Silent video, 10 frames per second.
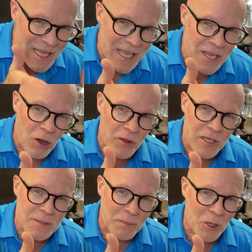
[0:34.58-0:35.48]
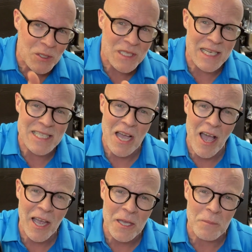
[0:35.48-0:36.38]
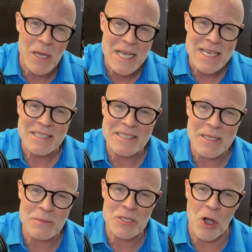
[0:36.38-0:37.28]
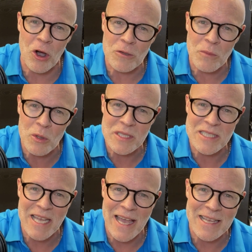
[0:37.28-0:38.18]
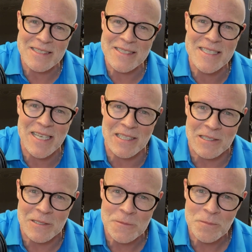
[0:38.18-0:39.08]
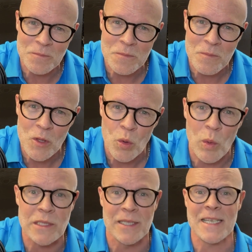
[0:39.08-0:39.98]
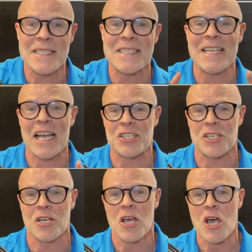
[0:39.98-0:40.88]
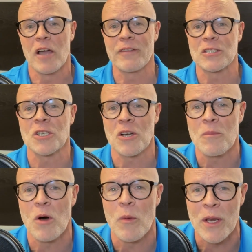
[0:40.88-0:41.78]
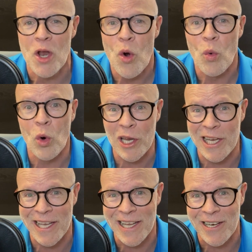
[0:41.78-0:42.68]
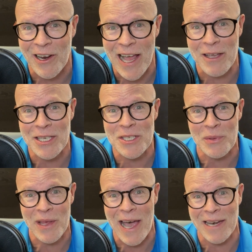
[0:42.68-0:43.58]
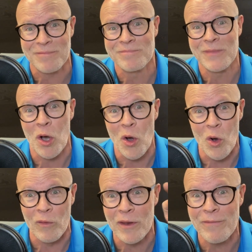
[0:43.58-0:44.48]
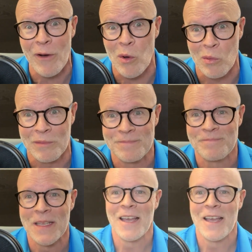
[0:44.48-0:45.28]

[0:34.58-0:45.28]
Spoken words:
in on this person, and time seems to almost stand still. Well, in this section of your Learn It moment, we're going to get in on how you do that over the phone.